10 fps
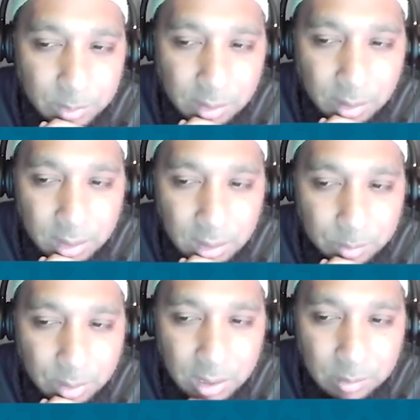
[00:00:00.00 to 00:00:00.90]

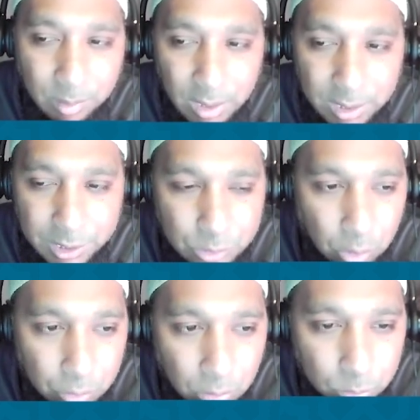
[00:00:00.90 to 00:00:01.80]
Ibrahim. He's
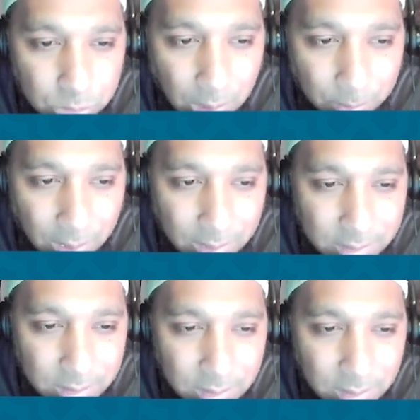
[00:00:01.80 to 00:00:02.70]
got no mutaba'at